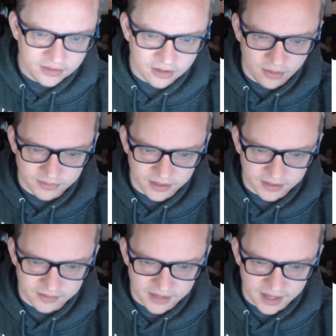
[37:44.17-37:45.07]
Oh, gotta
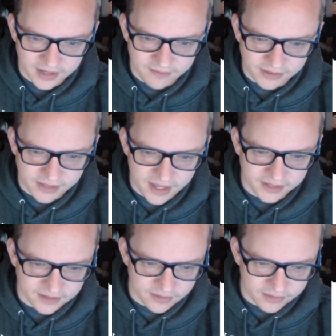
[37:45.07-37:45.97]
give it a
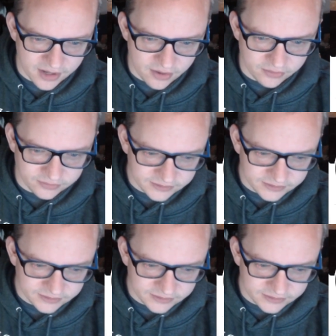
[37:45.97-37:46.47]
like. There we go.